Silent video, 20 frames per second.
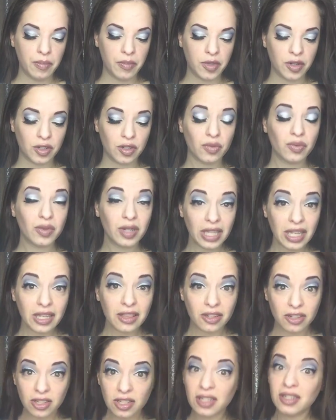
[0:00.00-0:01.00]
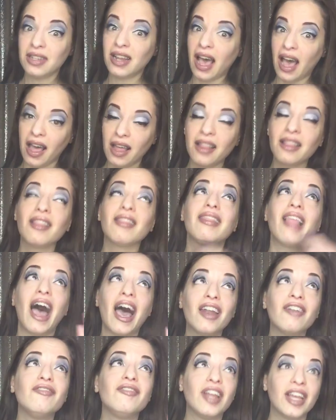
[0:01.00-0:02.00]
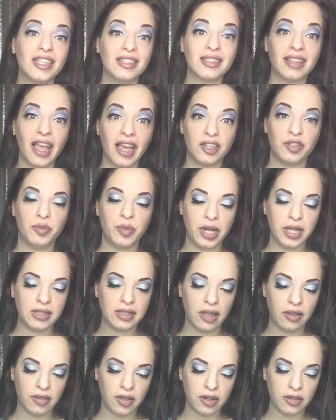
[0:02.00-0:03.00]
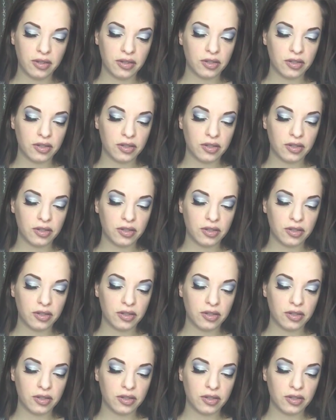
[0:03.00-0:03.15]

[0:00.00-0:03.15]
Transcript: There's a lot of nice lash brands out there.